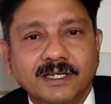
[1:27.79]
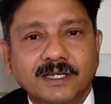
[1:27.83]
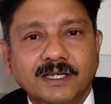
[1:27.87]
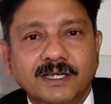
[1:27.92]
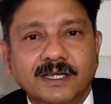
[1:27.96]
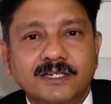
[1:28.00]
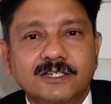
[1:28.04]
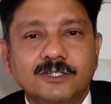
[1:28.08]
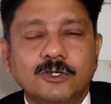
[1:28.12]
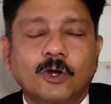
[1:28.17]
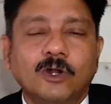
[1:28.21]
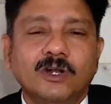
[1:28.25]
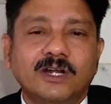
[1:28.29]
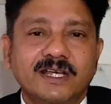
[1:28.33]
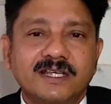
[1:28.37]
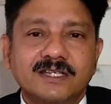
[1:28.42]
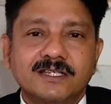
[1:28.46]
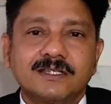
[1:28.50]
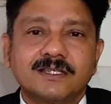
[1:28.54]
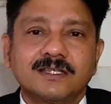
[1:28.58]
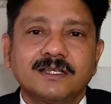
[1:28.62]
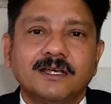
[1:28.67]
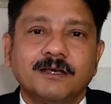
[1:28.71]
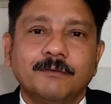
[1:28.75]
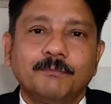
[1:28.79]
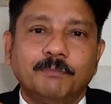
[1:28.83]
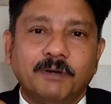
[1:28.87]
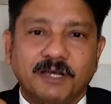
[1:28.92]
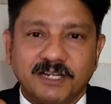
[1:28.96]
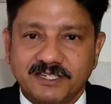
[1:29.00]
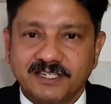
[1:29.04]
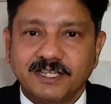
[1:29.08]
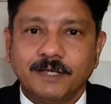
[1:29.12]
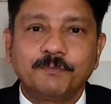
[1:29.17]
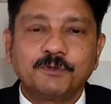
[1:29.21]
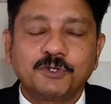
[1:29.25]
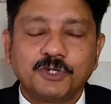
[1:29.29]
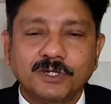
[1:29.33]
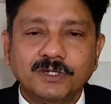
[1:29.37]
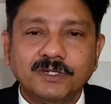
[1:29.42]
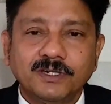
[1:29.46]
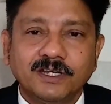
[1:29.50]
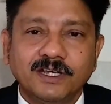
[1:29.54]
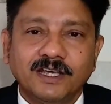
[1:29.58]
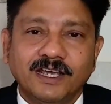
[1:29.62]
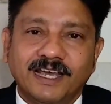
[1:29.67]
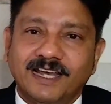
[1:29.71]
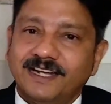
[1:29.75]
It's called as
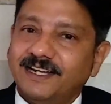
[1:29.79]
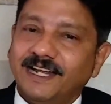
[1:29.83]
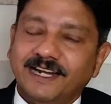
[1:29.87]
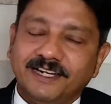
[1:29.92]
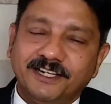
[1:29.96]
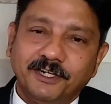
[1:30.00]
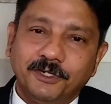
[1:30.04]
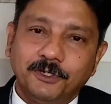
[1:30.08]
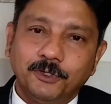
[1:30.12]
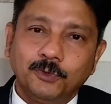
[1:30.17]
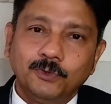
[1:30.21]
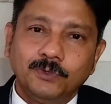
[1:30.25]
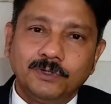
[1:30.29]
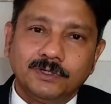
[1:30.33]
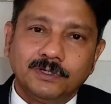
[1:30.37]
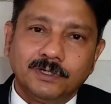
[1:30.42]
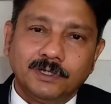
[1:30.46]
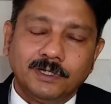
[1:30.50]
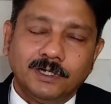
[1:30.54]
perception and attitude.